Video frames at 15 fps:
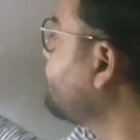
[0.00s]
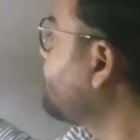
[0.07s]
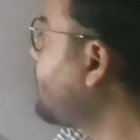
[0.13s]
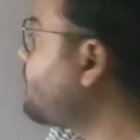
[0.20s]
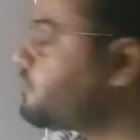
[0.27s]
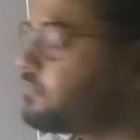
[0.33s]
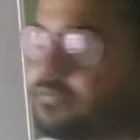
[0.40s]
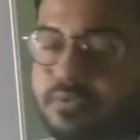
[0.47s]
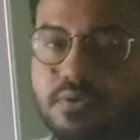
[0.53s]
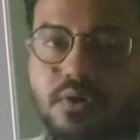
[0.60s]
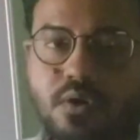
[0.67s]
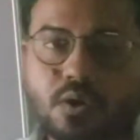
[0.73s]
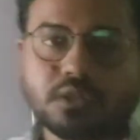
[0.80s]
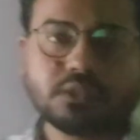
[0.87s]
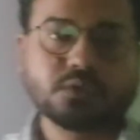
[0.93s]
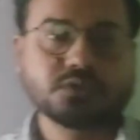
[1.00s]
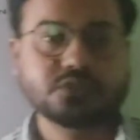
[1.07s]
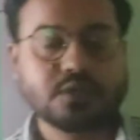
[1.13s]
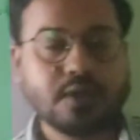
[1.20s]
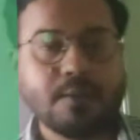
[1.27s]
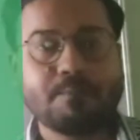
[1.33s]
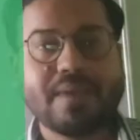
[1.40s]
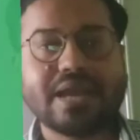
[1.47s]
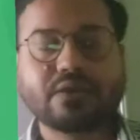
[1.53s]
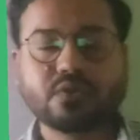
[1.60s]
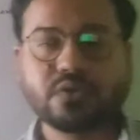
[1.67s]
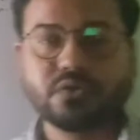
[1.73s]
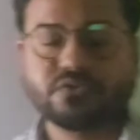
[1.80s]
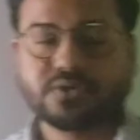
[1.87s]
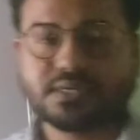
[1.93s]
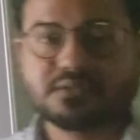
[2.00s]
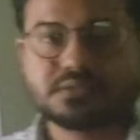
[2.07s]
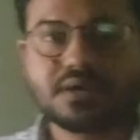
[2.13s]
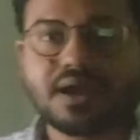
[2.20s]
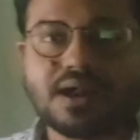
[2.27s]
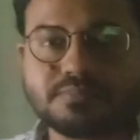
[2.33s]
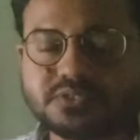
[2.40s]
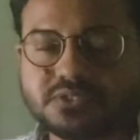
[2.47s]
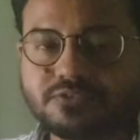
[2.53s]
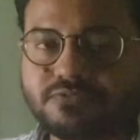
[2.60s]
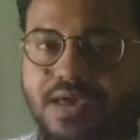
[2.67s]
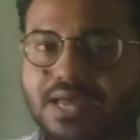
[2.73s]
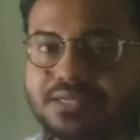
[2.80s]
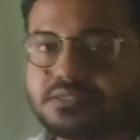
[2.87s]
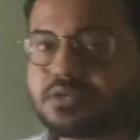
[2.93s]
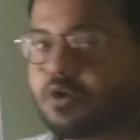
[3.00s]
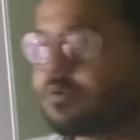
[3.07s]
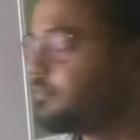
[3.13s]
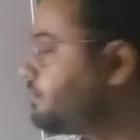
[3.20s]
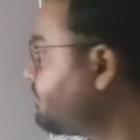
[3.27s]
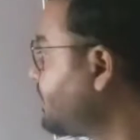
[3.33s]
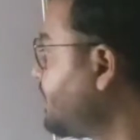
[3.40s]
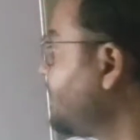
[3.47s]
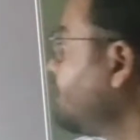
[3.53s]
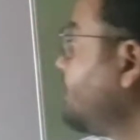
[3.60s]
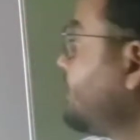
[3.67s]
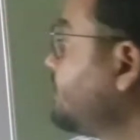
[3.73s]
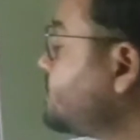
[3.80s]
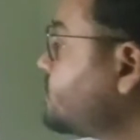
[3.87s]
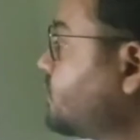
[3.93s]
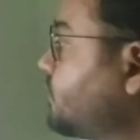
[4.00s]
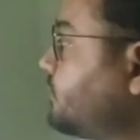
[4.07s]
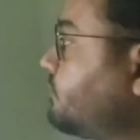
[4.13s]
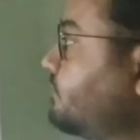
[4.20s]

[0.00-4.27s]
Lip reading: of all those macronutrients, carbs, fats, or so